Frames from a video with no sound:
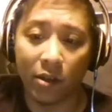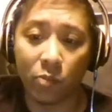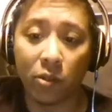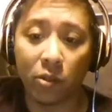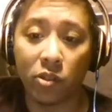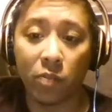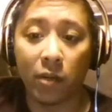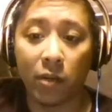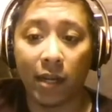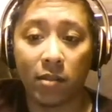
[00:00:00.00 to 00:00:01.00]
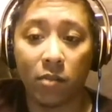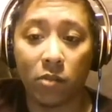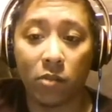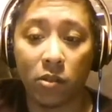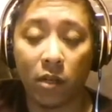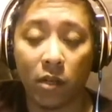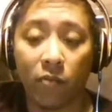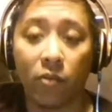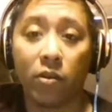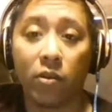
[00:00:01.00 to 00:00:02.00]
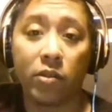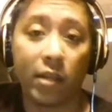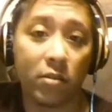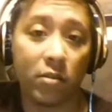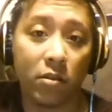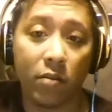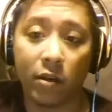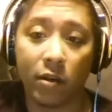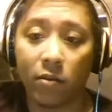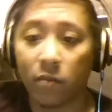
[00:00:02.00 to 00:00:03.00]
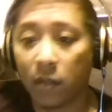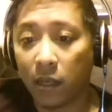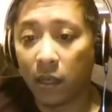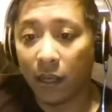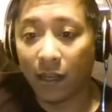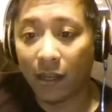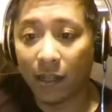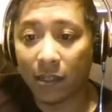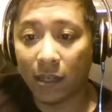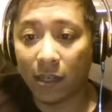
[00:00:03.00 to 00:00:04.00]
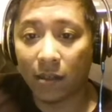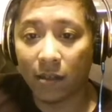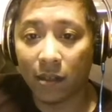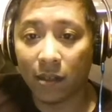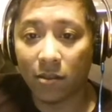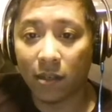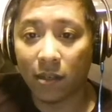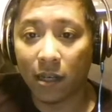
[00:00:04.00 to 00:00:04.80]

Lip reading: It's pretty cheap on Etsy, which if you're using Etsy, you already know. And that's it. That's all you got to